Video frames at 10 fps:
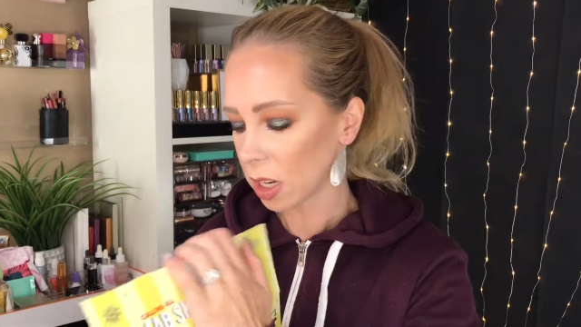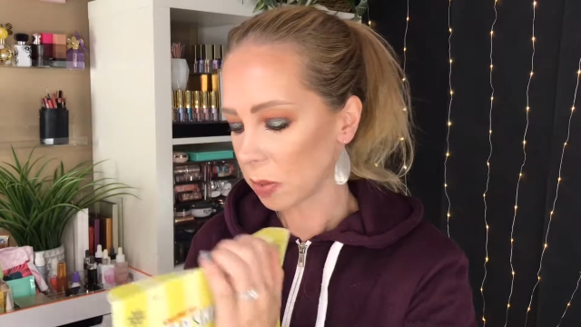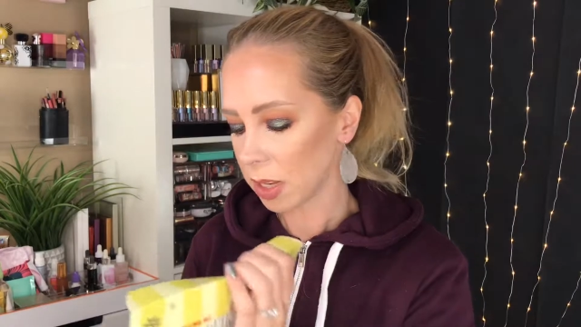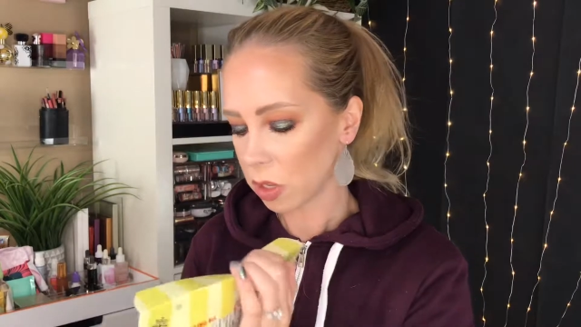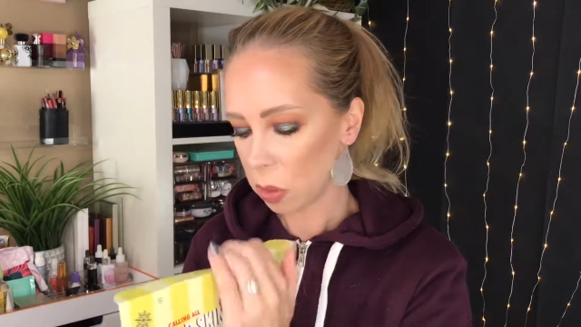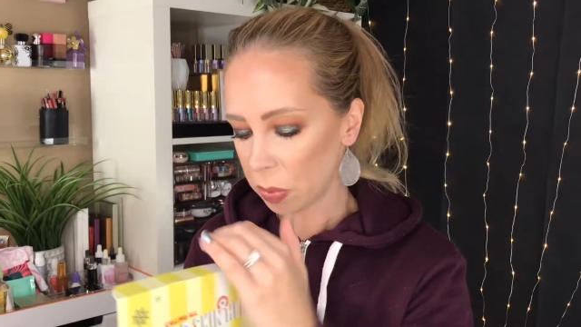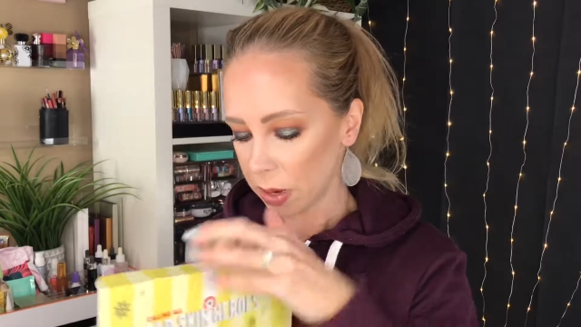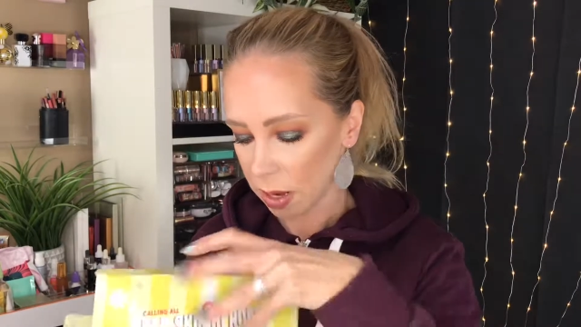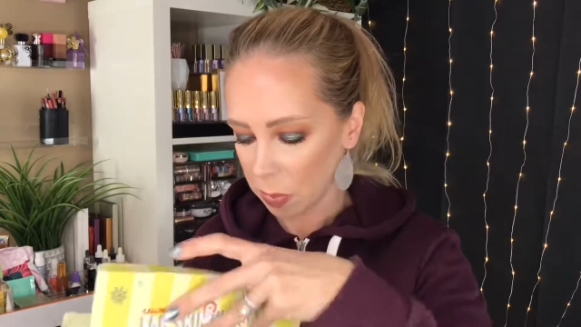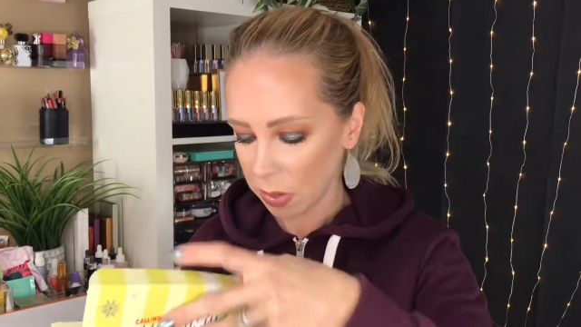but let's open it
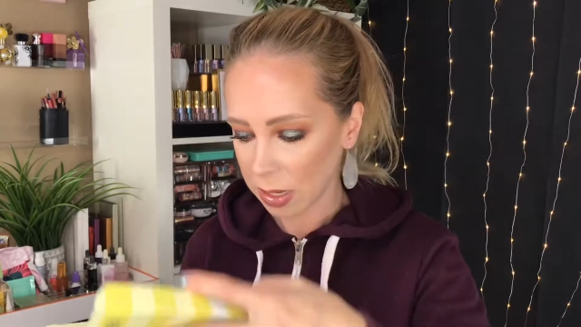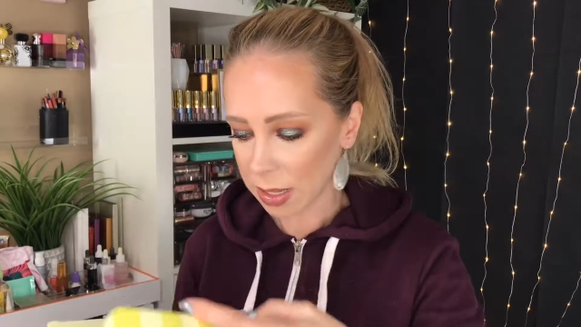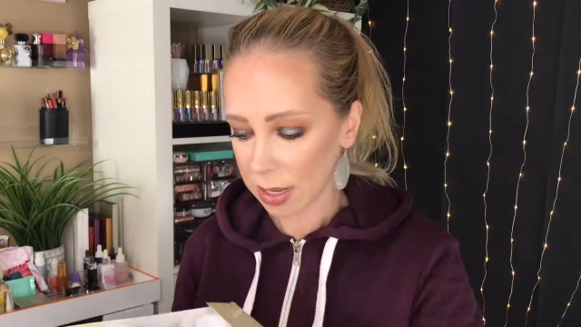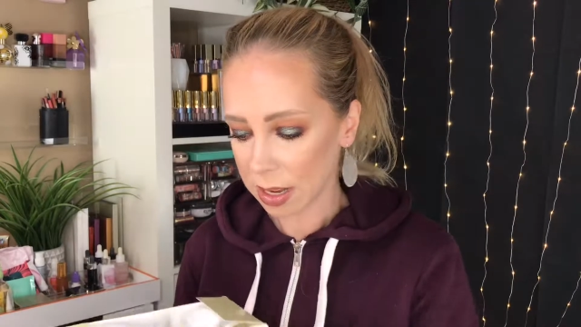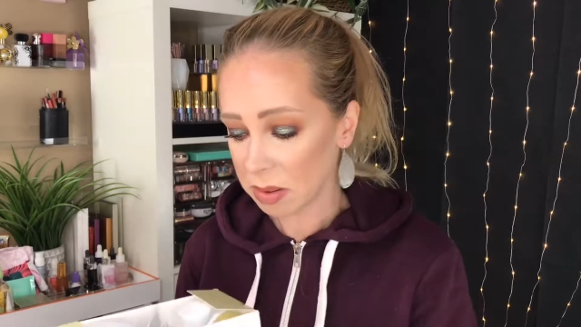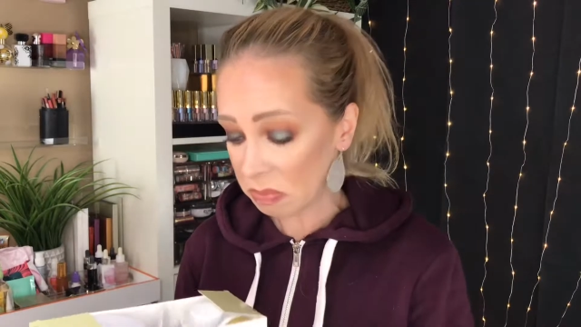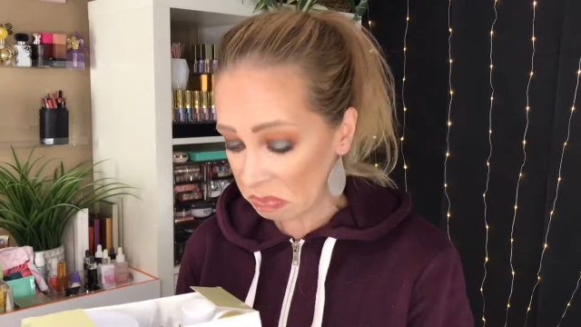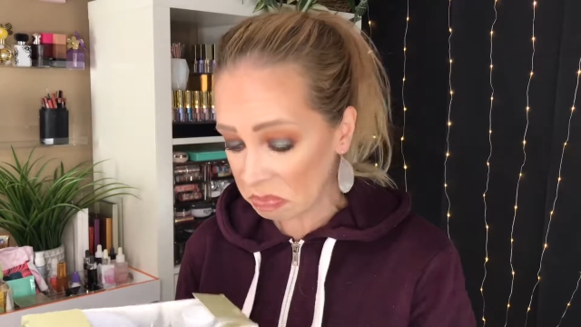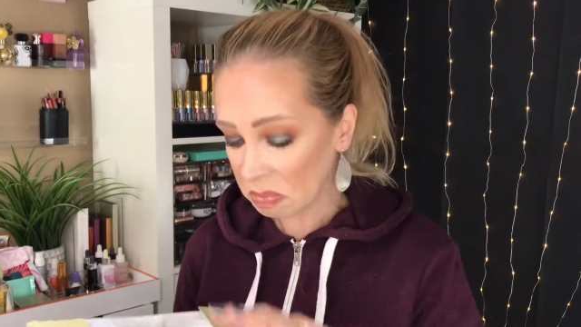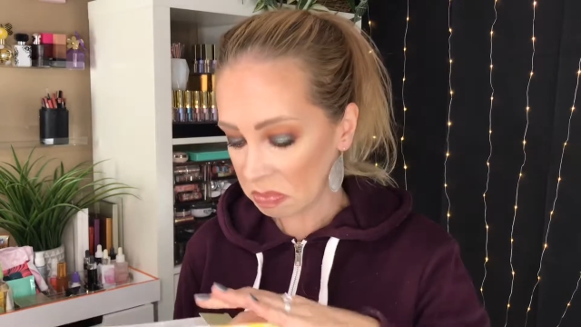up and see.
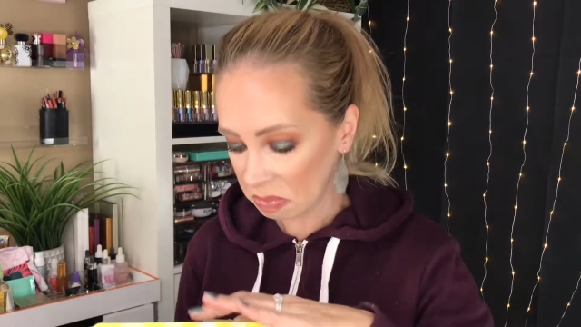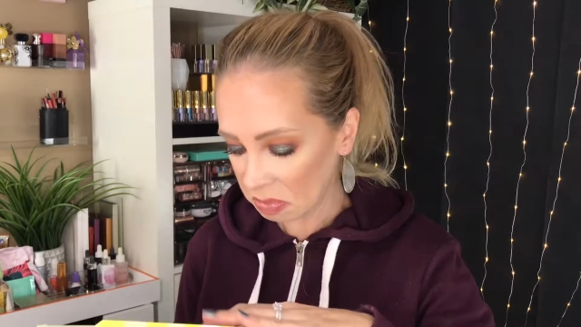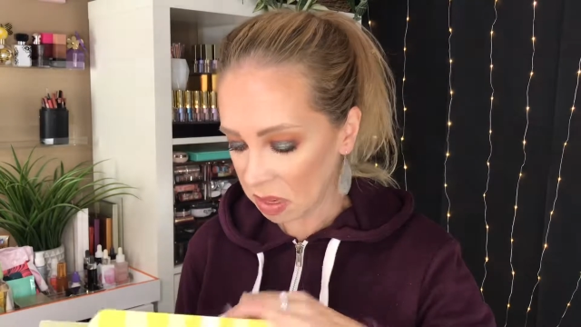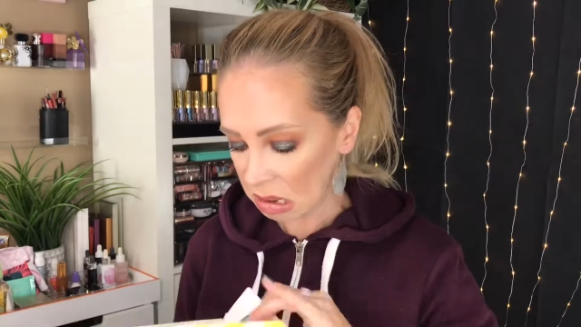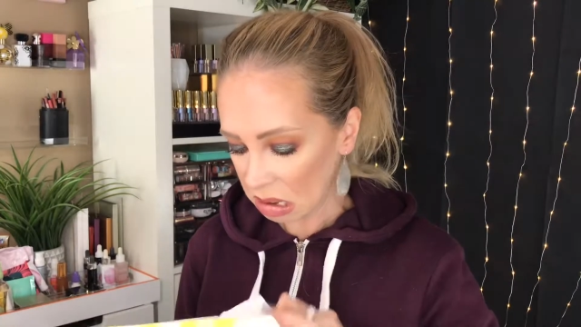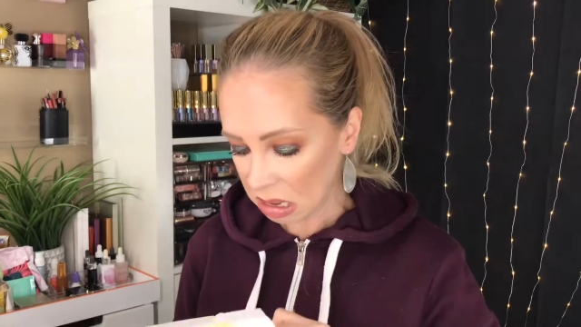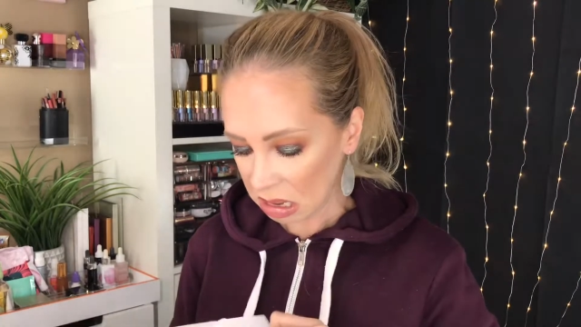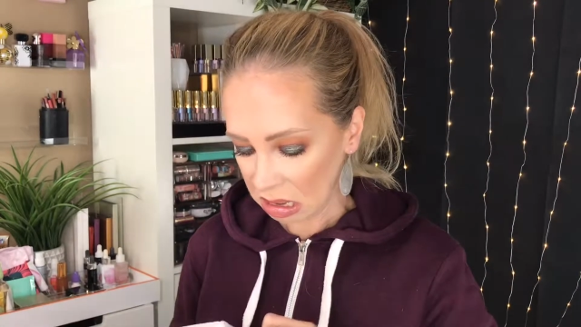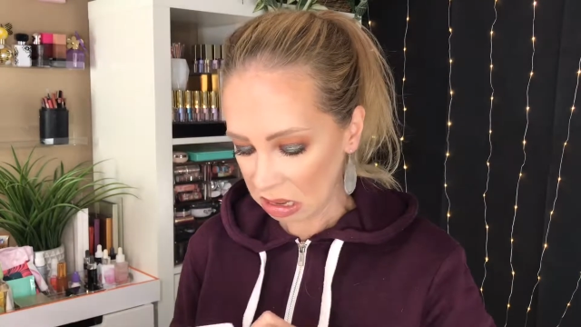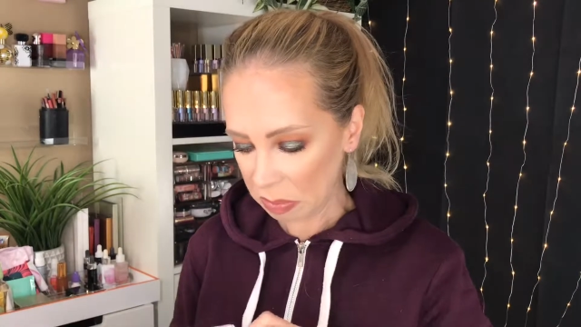
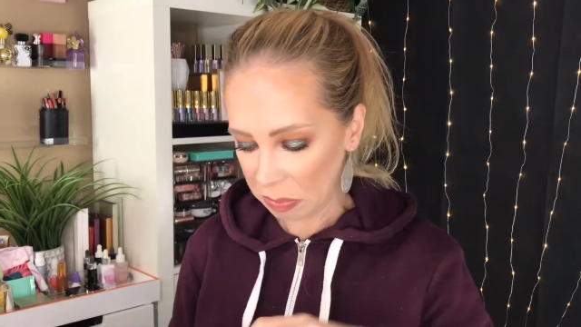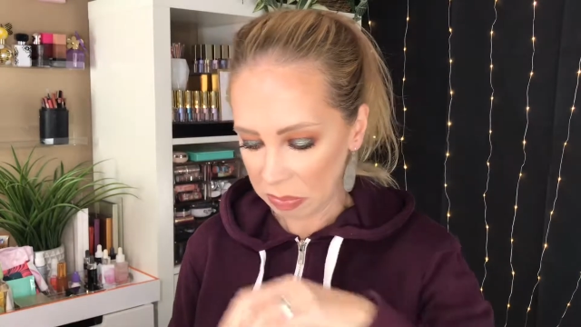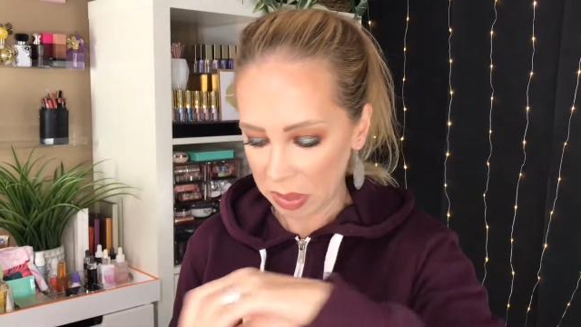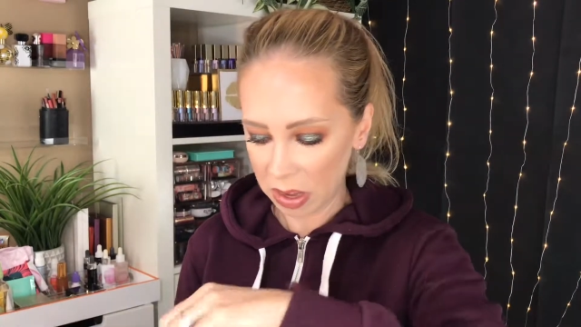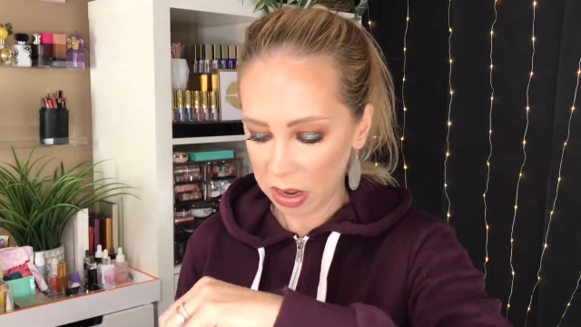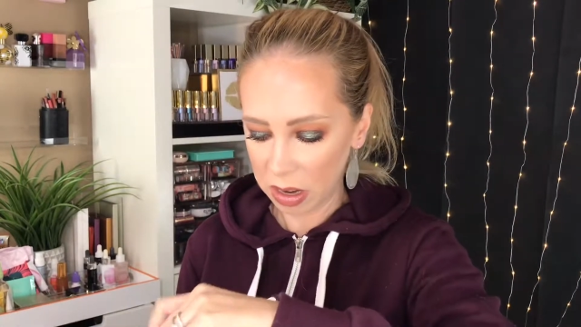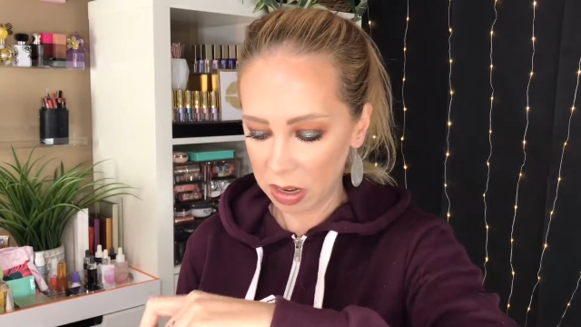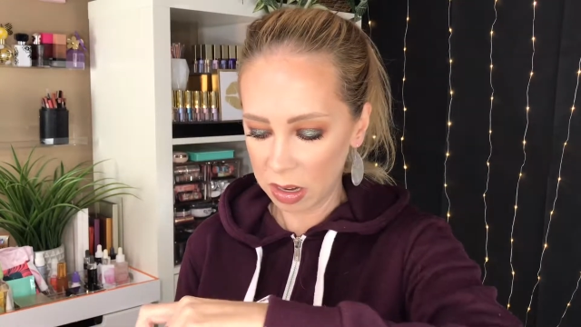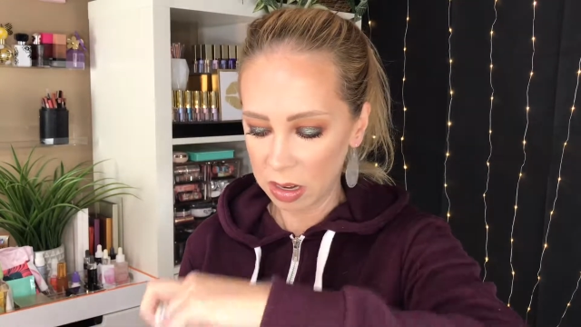Yep, they are.